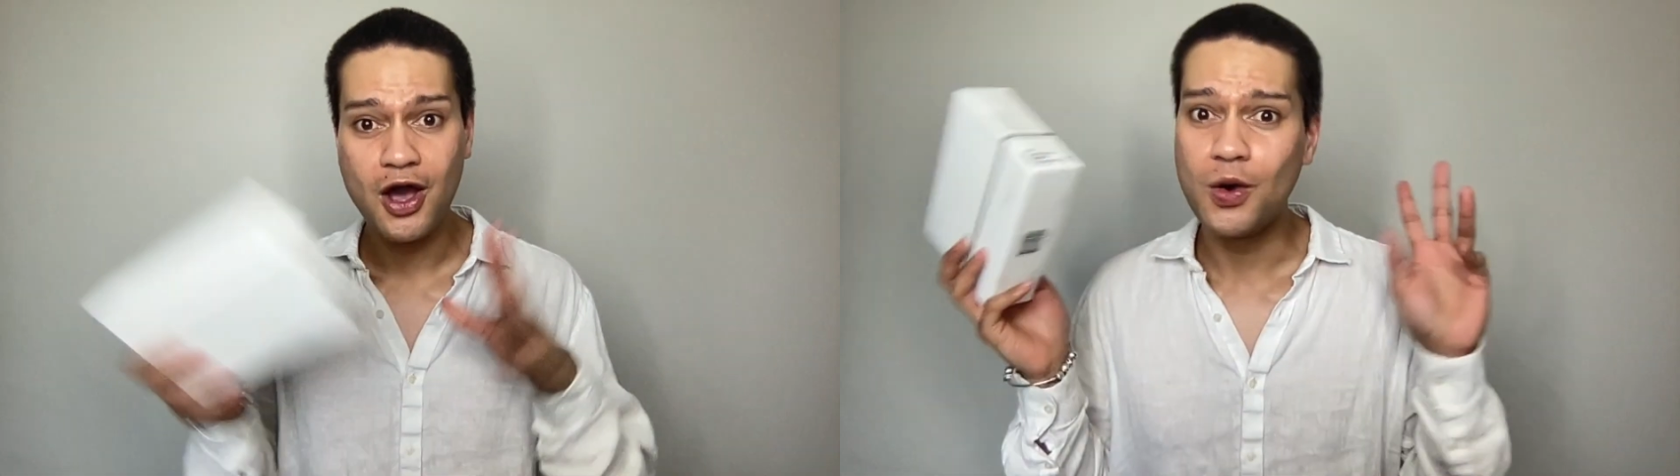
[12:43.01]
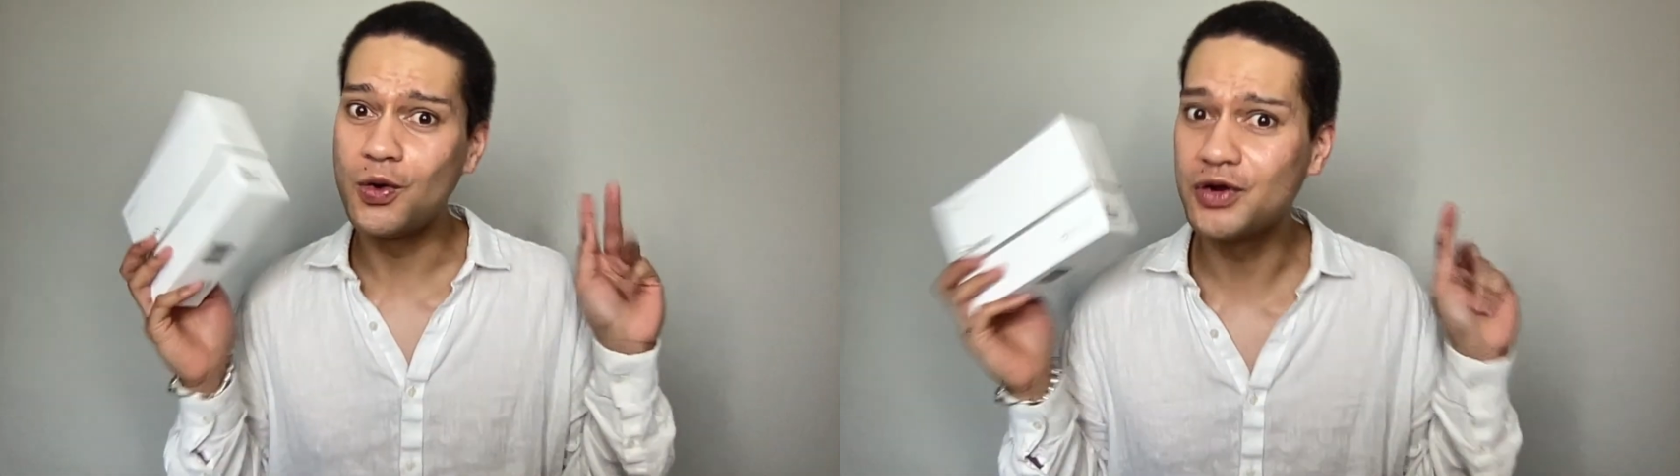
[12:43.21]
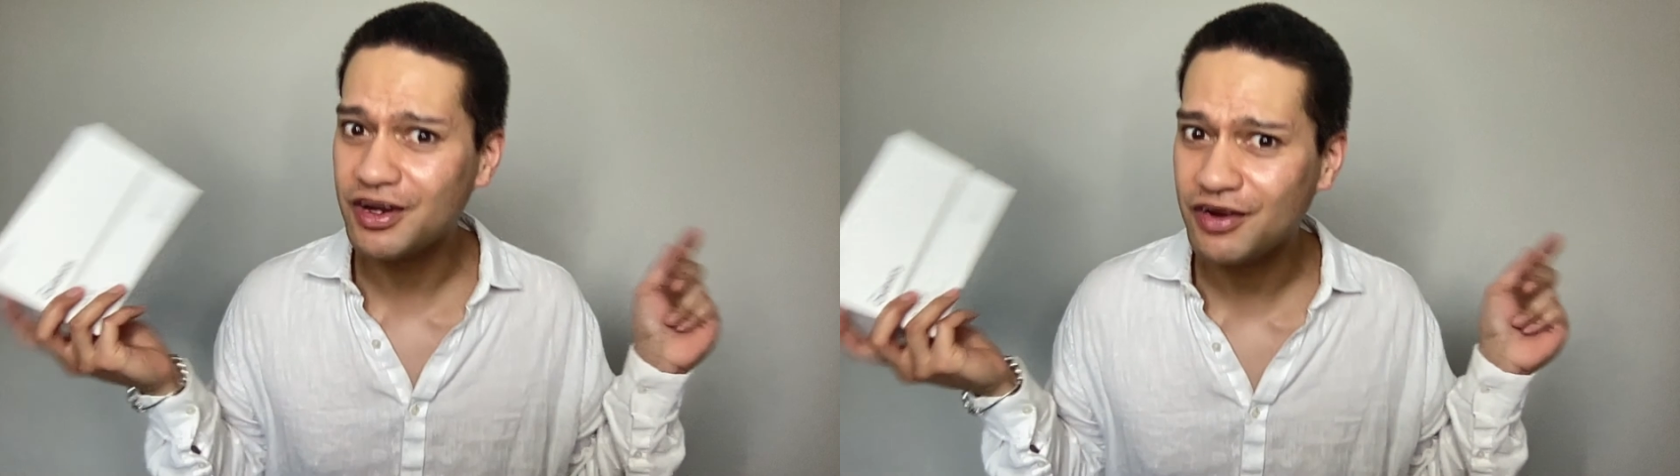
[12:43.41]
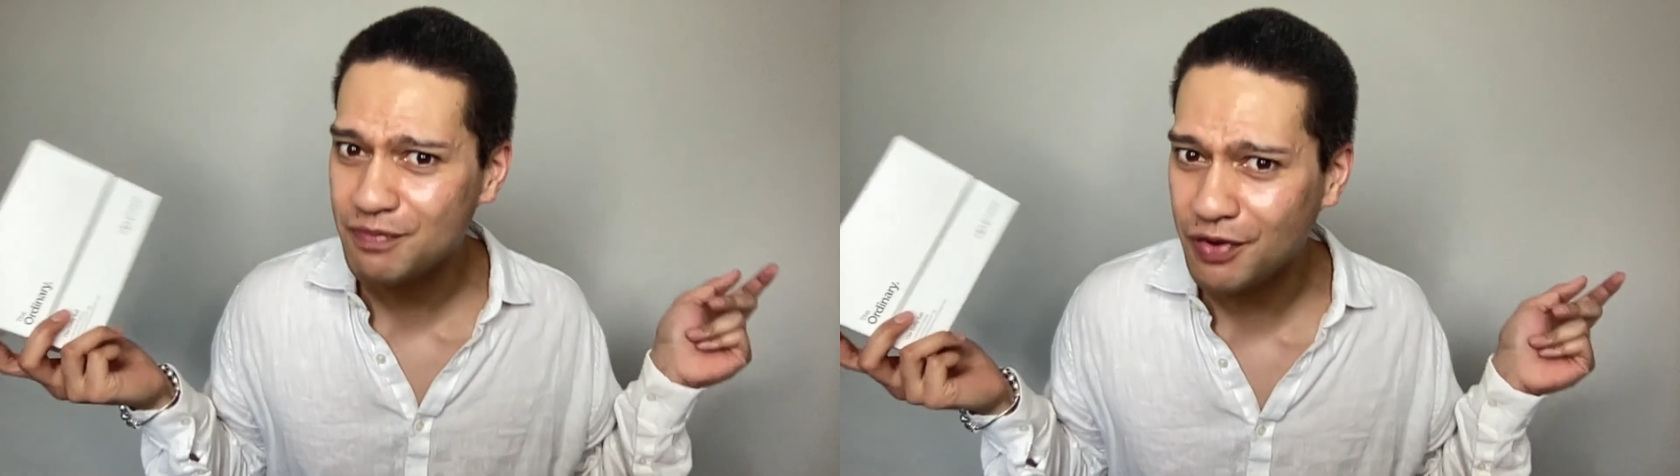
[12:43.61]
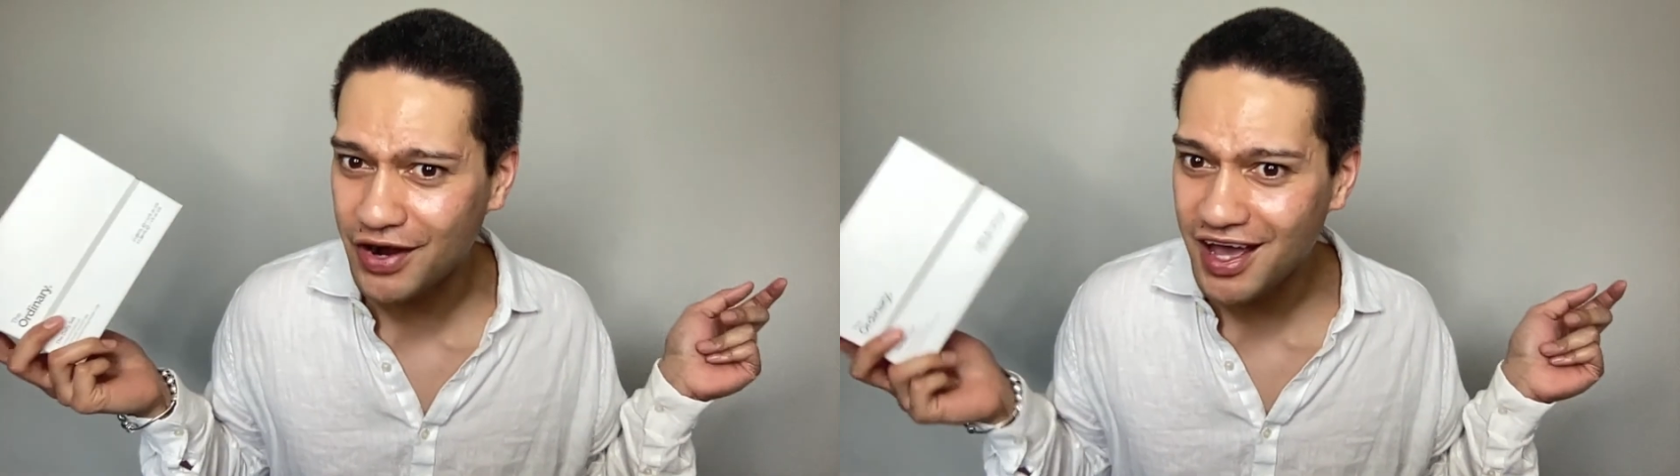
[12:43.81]
Ordinary
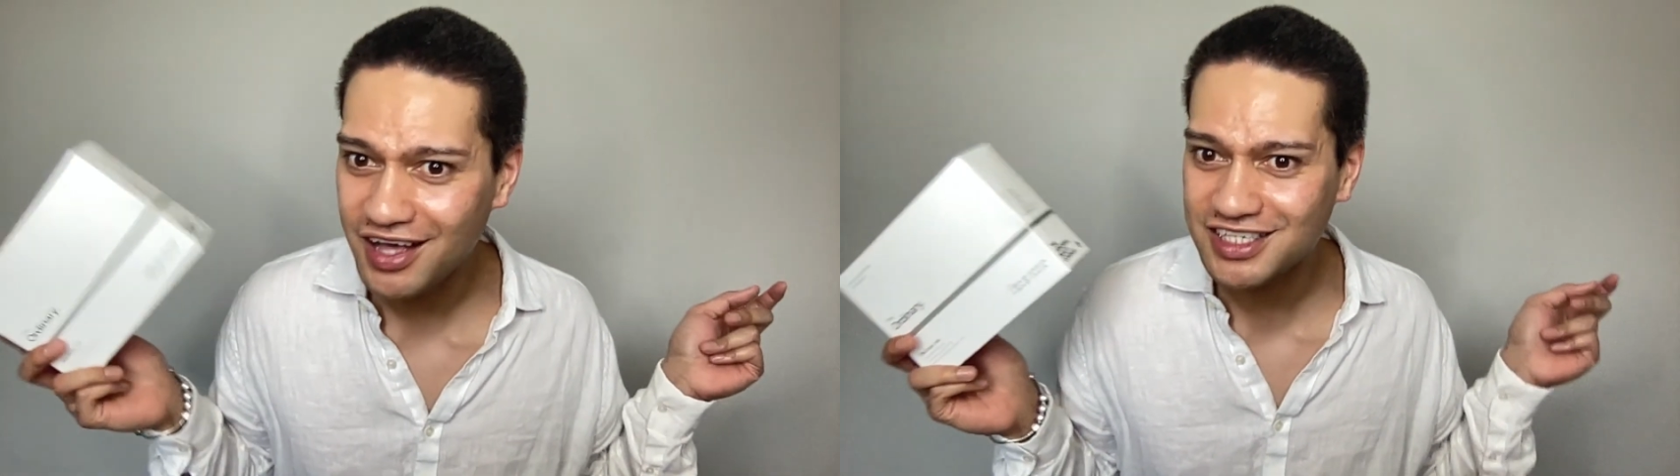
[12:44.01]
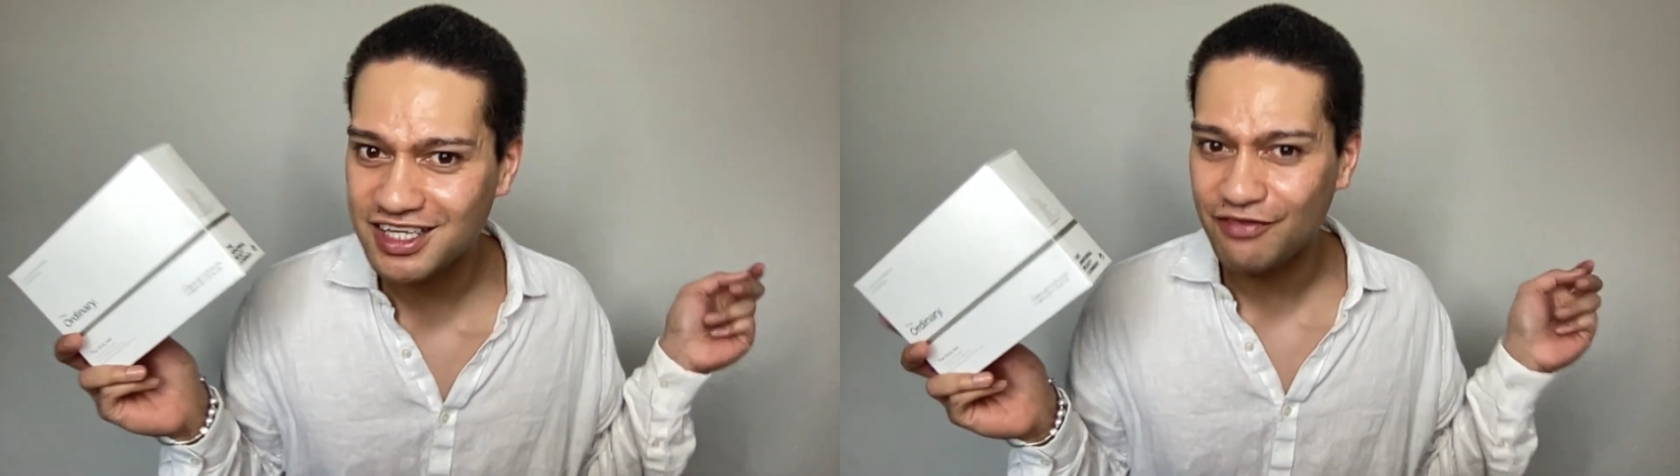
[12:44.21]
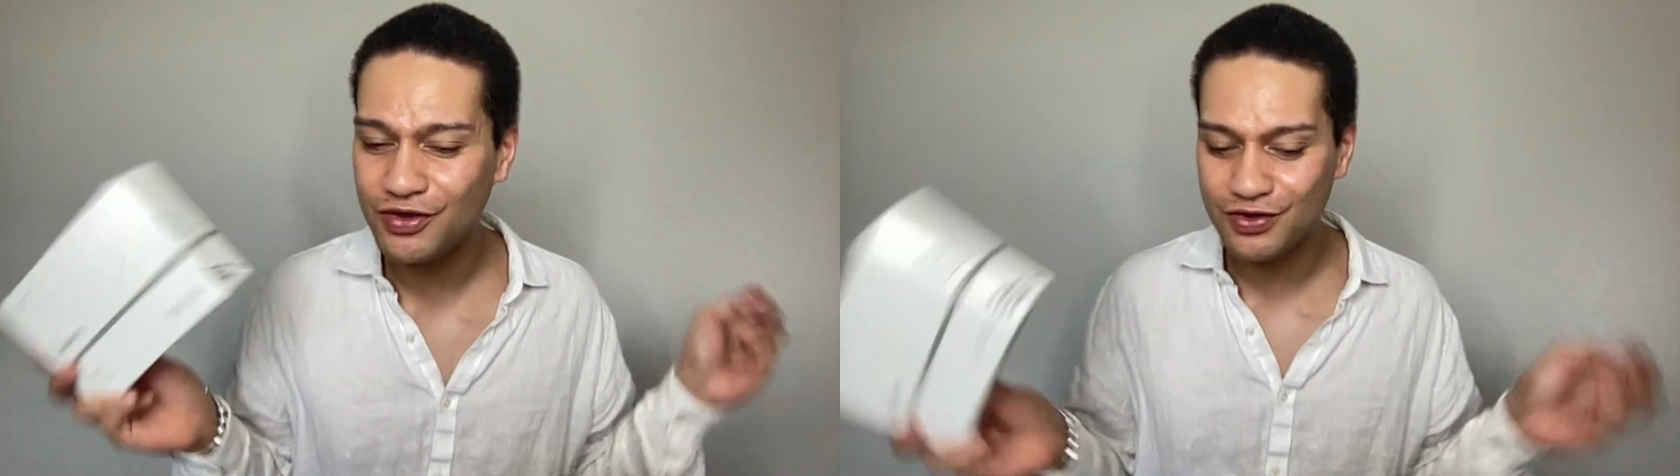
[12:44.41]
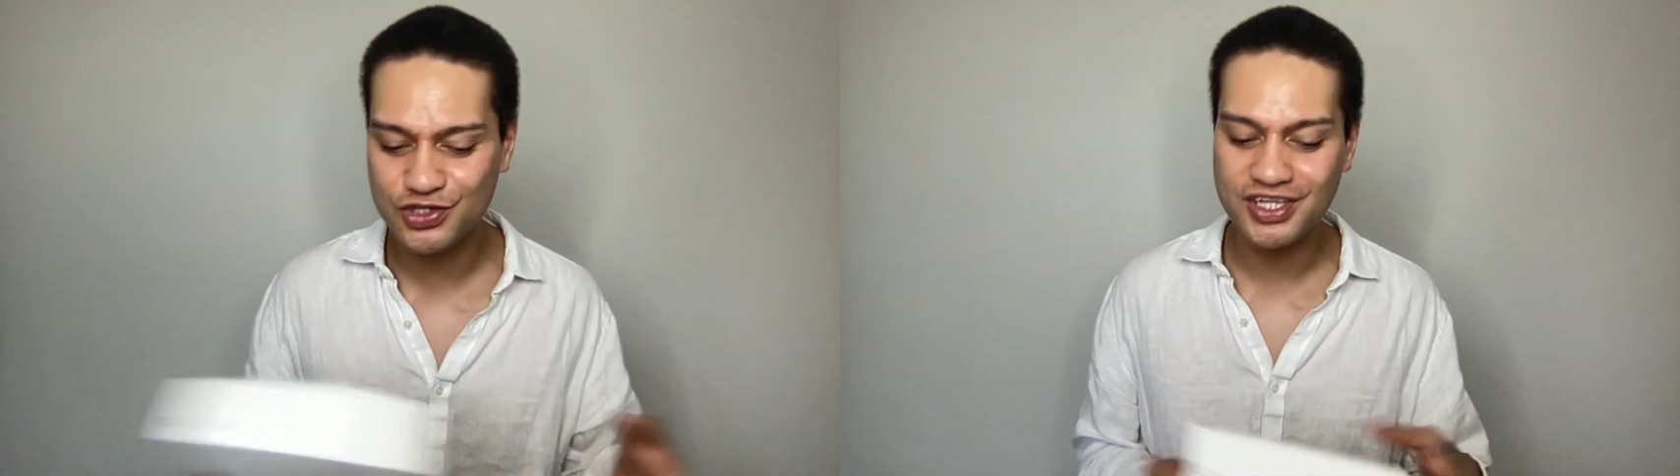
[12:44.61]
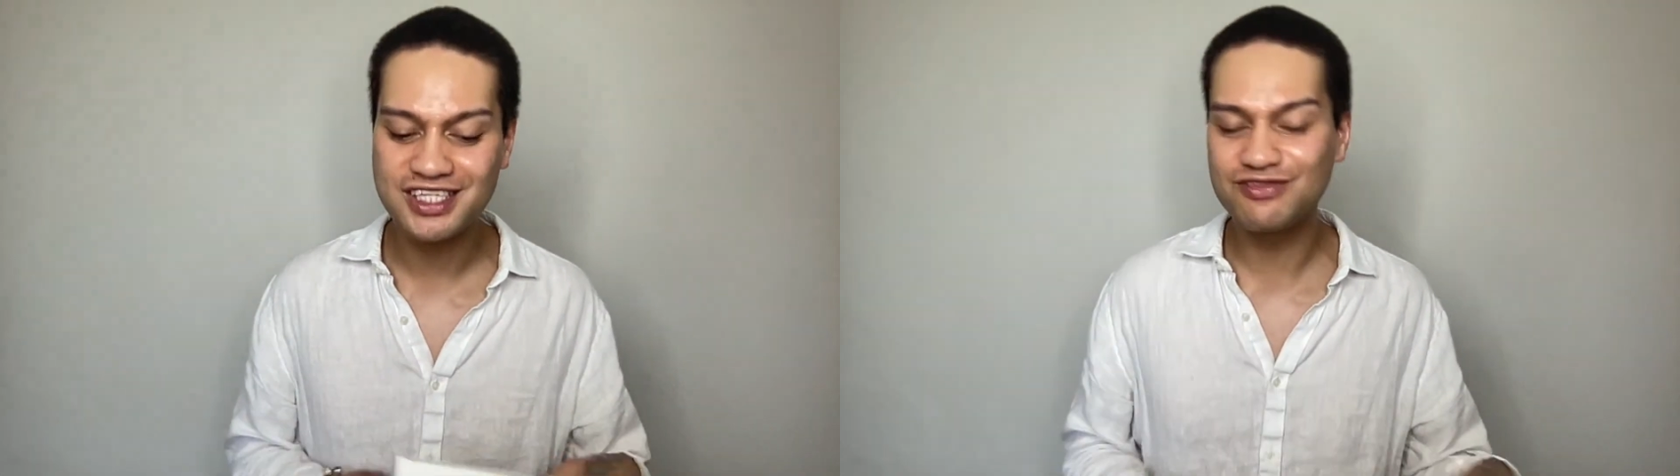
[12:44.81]
products. If you
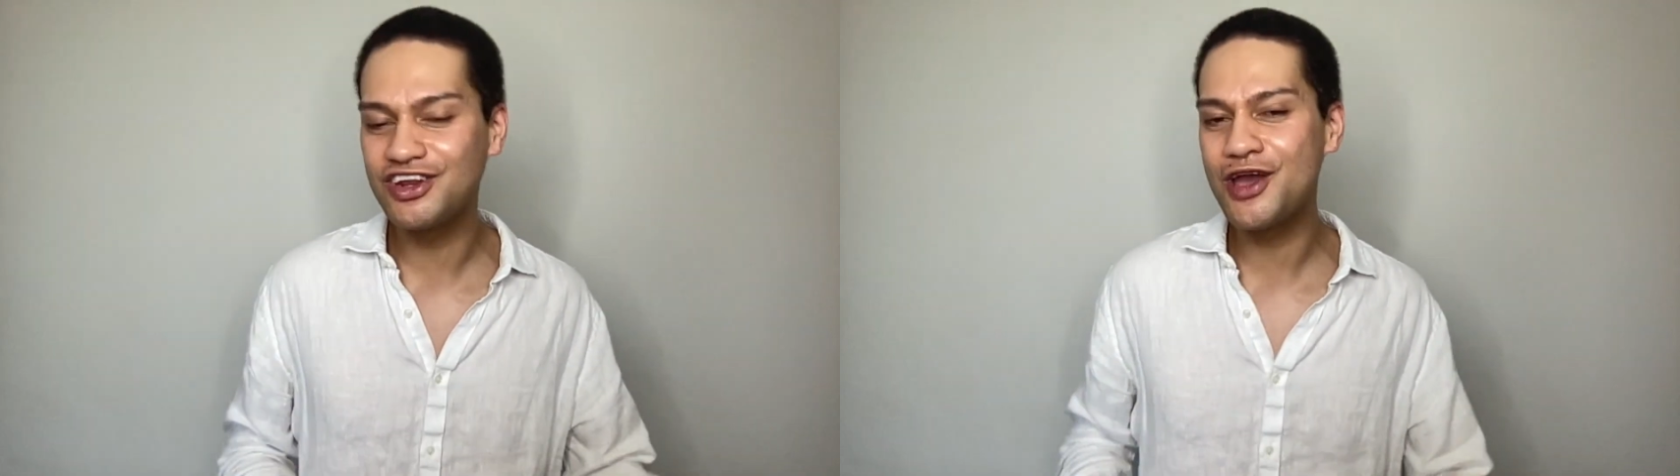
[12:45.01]
enjoyed this video,